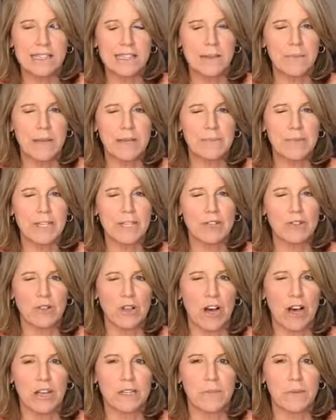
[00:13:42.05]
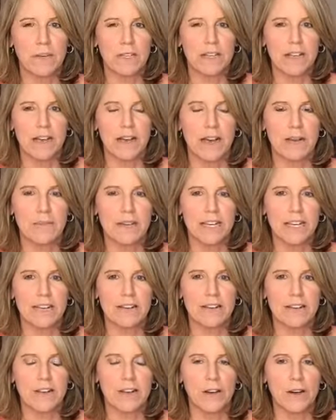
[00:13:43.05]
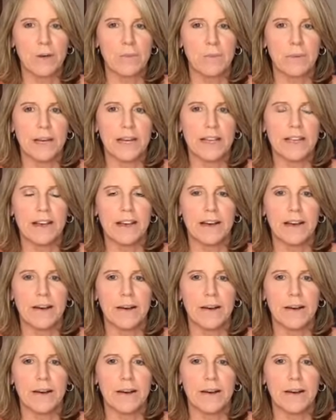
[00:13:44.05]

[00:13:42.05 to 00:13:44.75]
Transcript: That might be too long to put in a comment. I don't know. But